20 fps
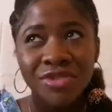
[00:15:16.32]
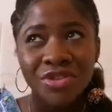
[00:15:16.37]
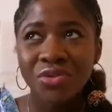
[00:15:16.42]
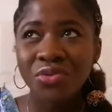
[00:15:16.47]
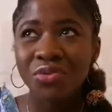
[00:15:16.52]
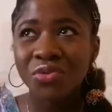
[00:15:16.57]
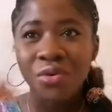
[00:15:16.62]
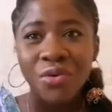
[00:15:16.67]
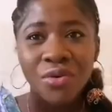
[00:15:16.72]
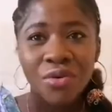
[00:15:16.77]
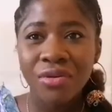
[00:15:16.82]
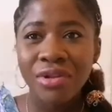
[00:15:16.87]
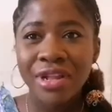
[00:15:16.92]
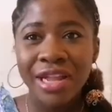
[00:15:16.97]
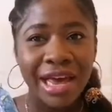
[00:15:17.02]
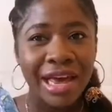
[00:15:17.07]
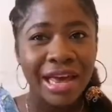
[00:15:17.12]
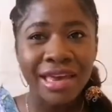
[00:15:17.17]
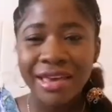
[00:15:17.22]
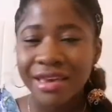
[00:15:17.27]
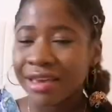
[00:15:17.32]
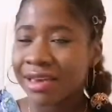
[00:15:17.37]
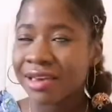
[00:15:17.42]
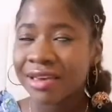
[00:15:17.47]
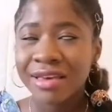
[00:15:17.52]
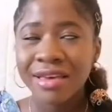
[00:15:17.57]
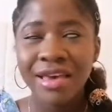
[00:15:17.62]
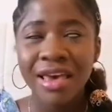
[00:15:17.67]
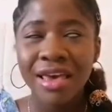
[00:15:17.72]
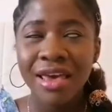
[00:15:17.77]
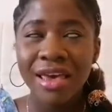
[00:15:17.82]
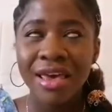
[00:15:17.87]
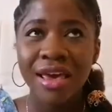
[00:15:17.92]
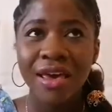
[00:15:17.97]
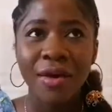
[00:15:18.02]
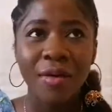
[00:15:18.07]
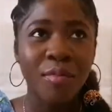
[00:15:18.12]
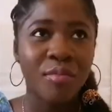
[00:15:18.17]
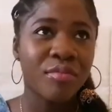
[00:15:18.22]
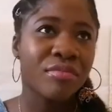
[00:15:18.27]
you know, like,
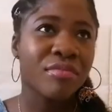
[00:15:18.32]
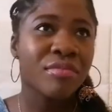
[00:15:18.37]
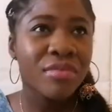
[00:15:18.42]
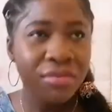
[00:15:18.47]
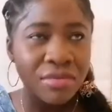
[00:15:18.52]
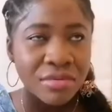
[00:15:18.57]
um,